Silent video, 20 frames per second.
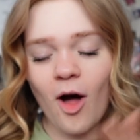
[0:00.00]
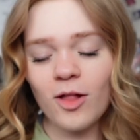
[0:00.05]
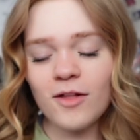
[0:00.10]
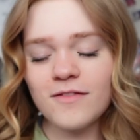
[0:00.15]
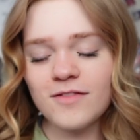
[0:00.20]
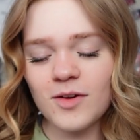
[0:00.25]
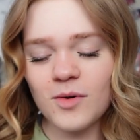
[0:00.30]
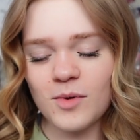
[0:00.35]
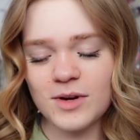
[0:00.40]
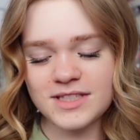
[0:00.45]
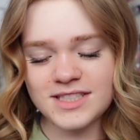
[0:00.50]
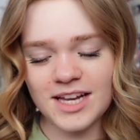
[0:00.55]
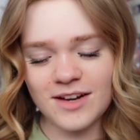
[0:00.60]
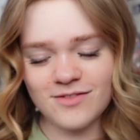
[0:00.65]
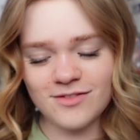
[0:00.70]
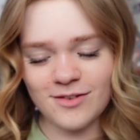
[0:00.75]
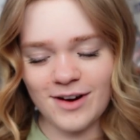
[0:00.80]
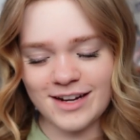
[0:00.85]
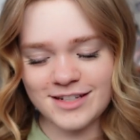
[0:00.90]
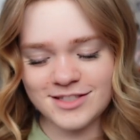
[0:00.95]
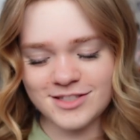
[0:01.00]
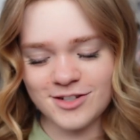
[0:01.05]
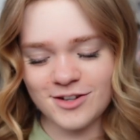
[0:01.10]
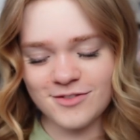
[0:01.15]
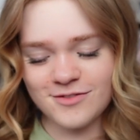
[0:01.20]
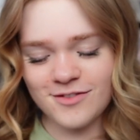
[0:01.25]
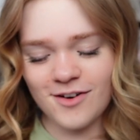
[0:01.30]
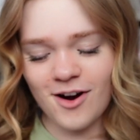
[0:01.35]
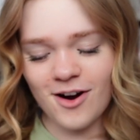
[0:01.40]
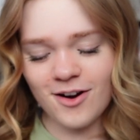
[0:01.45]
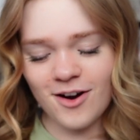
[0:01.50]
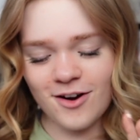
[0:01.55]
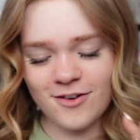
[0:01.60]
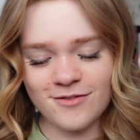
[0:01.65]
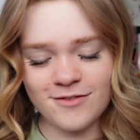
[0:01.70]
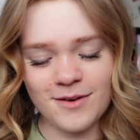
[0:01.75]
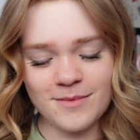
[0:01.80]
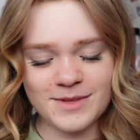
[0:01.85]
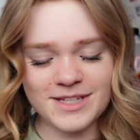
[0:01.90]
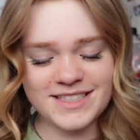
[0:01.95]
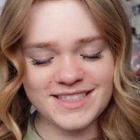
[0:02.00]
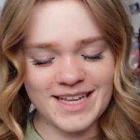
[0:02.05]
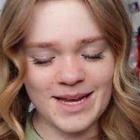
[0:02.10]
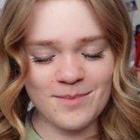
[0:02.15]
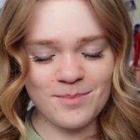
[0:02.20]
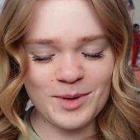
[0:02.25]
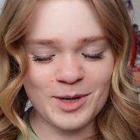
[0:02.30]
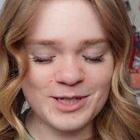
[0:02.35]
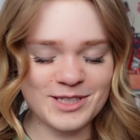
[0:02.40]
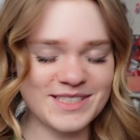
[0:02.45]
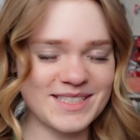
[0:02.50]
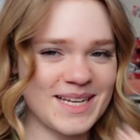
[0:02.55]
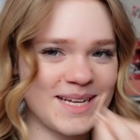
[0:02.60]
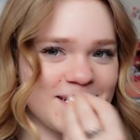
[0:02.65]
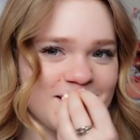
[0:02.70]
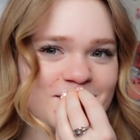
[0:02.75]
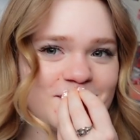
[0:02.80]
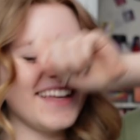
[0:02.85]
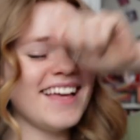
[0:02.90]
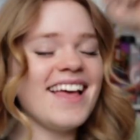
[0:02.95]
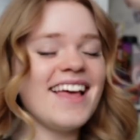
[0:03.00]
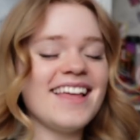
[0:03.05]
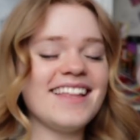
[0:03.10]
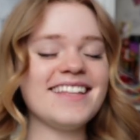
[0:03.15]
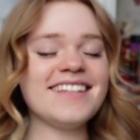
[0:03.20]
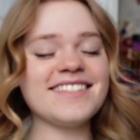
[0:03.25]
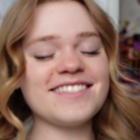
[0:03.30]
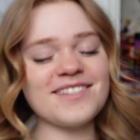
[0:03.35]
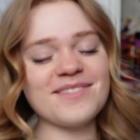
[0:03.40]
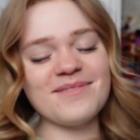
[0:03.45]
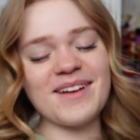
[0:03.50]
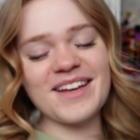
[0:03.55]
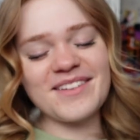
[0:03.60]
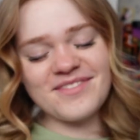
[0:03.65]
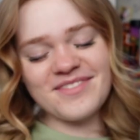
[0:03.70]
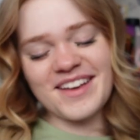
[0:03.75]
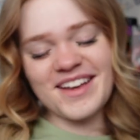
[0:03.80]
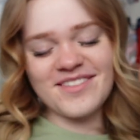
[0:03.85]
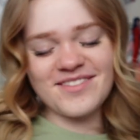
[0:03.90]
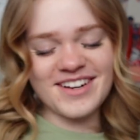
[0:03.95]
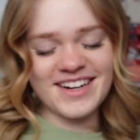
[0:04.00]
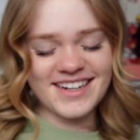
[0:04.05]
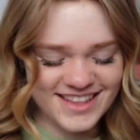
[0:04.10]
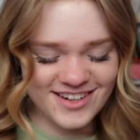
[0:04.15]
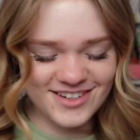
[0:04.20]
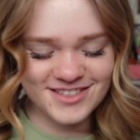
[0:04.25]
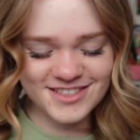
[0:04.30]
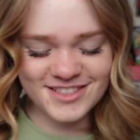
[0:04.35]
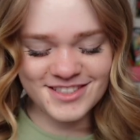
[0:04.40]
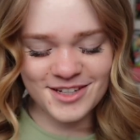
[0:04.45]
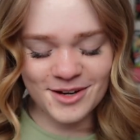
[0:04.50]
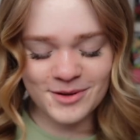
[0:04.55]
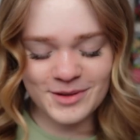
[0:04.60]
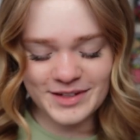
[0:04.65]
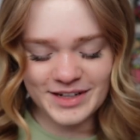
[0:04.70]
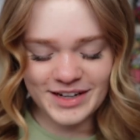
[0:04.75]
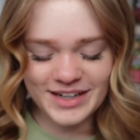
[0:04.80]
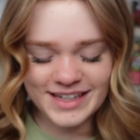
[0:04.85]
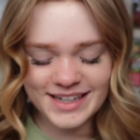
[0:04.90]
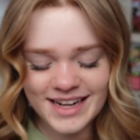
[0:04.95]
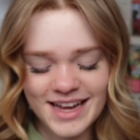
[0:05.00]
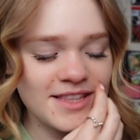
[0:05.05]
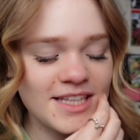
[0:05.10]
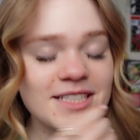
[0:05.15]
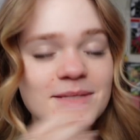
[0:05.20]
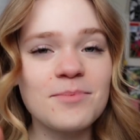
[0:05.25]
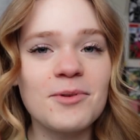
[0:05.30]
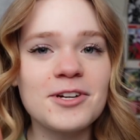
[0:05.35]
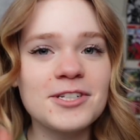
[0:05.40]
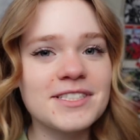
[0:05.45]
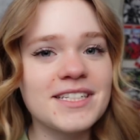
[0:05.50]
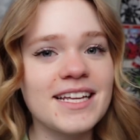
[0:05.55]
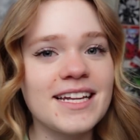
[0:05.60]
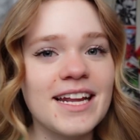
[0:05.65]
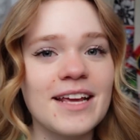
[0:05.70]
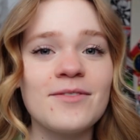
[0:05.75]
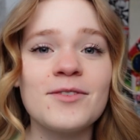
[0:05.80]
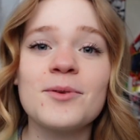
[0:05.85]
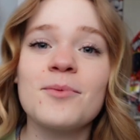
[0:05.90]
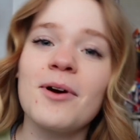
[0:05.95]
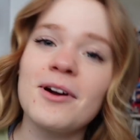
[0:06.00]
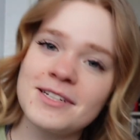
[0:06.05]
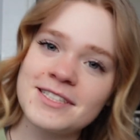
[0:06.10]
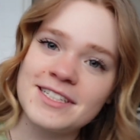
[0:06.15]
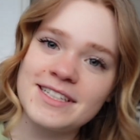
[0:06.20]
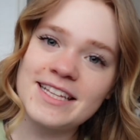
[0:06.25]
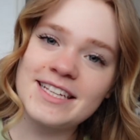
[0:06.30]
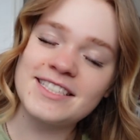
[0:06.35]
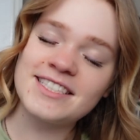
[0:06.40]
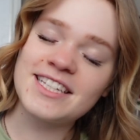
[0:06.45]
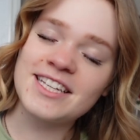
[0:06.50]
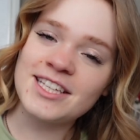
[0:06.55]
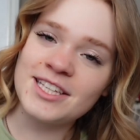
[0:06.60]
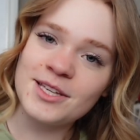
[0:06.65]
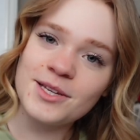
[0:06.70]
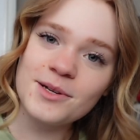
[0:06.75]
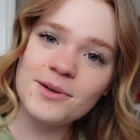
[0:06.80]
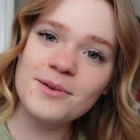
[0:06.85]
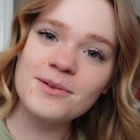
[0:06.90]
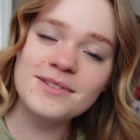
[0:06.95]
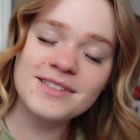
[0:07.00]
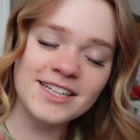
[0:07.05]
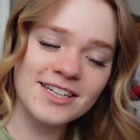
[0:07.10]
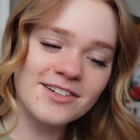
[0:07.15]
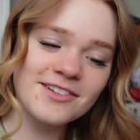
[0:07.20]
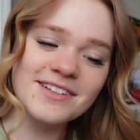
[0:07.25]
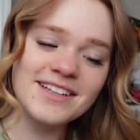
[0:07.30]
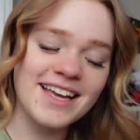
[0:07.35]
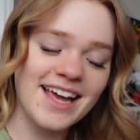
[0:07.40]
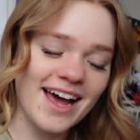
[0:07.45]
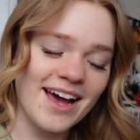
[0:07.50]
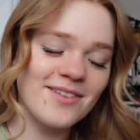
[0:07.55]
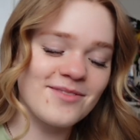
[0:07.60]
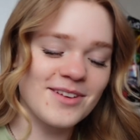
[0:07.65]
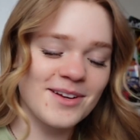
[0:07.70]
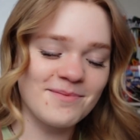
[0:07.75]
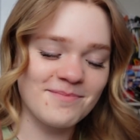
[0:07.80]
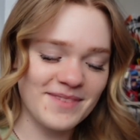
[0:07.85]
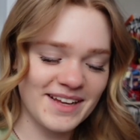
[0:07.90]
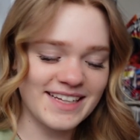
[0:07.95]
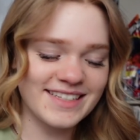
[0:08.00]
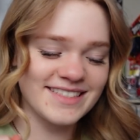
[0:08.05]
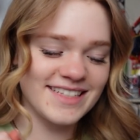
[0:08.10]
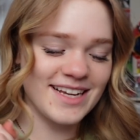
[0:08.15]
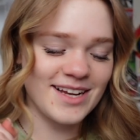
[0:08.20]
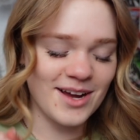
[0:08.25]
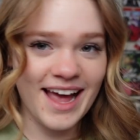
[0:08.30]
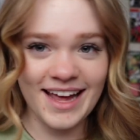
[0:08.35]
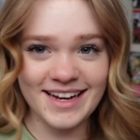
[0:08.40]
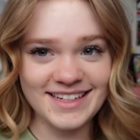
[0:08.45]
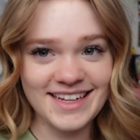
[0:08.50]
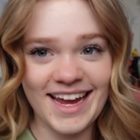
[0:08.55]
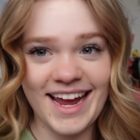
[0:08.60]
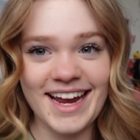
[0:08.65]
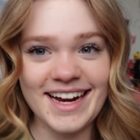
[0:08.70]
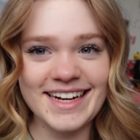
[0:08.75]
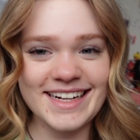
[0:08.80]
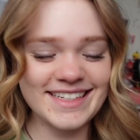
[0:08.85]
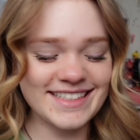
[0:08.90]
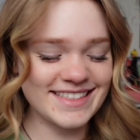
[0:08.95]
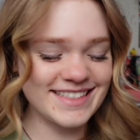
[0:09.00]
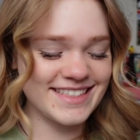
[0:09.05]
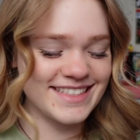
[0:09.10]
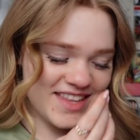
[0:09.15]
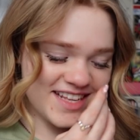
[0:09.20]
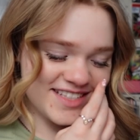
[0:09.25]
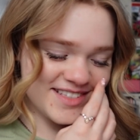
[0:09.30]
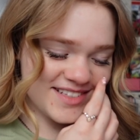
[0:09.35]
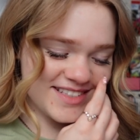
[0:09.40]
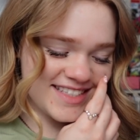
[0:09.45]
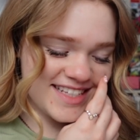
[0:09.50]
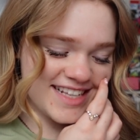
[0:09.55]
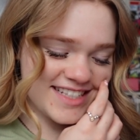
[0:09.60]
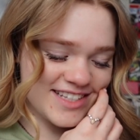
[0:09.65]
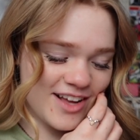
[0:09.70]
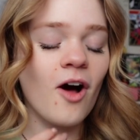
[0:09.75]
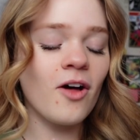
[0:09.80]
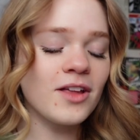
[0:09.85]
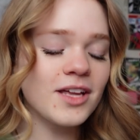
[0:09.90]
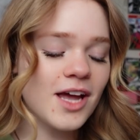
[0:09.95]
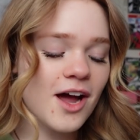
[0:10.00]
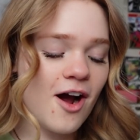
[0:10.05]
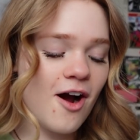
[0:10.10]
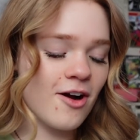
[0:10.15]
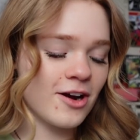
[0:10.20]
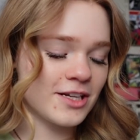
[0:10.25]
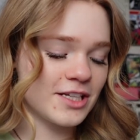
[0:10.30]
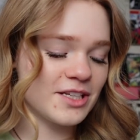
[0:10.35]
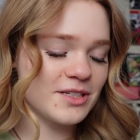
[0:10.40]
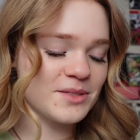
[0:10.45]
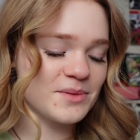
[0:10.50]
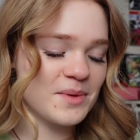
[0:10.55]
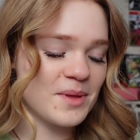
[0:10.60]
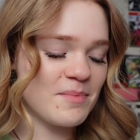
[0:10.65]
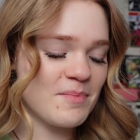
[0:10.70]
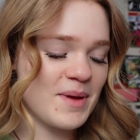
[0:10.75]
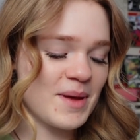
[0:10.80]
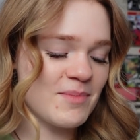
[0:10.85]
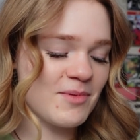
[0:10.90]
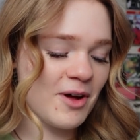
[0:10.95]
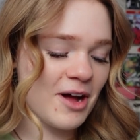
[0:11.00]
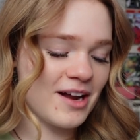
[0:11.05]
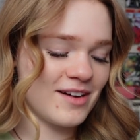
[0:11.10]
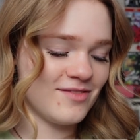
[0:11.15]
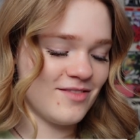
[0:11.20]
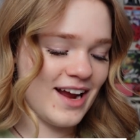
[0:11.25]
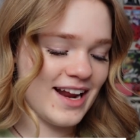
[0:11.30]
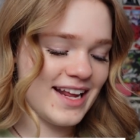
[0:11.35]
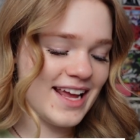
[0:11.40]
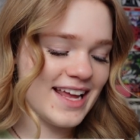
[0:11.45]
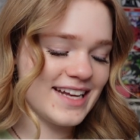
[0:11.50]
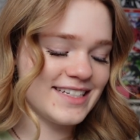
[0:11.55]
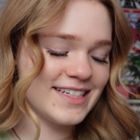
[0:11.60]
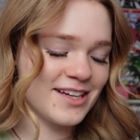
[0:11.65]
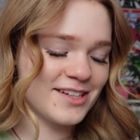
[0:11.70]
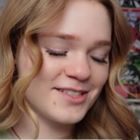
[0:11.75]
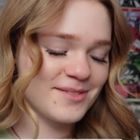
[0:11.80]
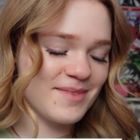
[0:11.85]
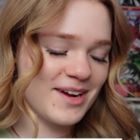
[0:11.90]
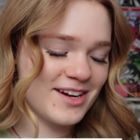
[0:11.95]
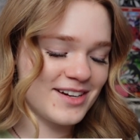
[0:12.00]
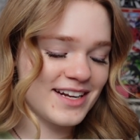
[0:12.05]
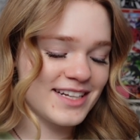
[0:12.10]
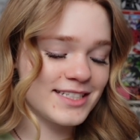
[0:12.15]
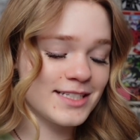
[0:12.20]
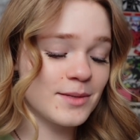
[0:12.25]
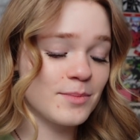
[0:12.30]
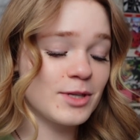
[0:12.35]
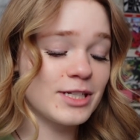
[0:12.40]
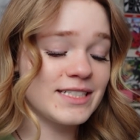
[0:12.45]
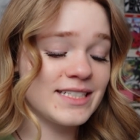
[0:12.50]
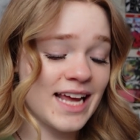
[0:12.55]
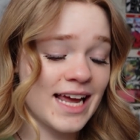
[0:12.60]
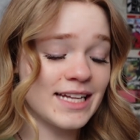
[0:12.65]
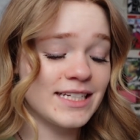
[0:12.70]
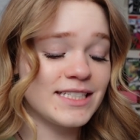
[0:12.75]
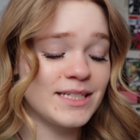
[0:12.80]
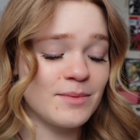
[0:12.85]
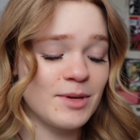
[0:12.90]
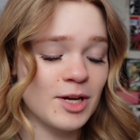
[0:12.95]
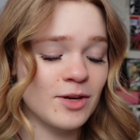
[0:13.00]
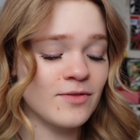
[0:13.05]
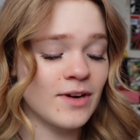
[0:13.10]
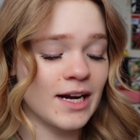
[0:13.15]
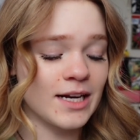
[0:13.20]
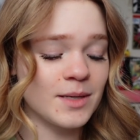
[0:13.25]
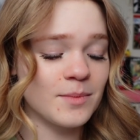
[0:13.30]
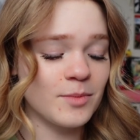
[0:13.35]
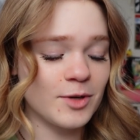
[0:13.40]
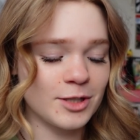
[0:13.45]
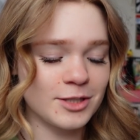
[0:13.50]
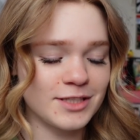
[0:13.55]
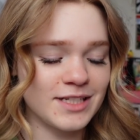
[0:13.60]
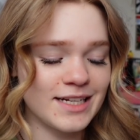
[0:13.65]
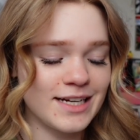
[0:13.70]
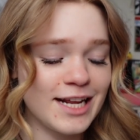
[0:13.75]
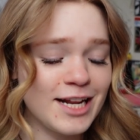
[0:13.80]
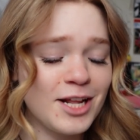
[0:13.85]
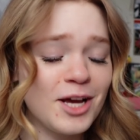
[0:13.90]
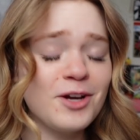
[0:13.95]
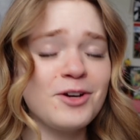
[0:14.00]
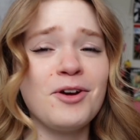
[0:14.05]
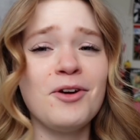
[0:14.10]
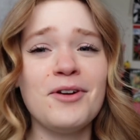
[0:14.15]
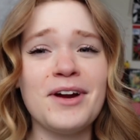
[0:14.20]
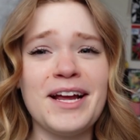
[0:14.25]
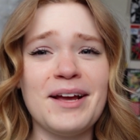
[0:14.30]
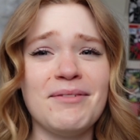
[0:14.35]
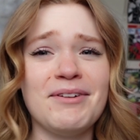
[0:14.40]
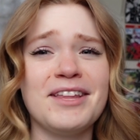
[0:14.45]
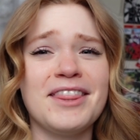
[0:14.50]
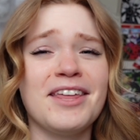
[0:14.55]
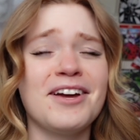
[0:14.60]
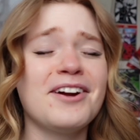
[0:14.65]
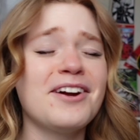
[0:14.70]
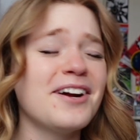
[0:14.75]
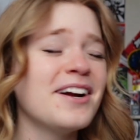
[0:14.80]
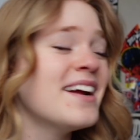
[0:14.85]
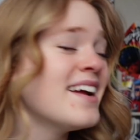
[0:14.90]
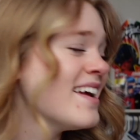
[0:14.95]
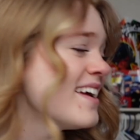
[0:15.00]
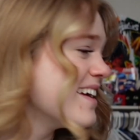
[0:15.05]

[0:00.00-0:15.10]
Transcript: All of the ones I've read so far are from the same person. These are my favorite. They're so good. This person, if you're watching this, you literally have amazing headcanons. This one says, Alia argues with people on Reddit and tells Marinette to pretend to be a random person and agree with her.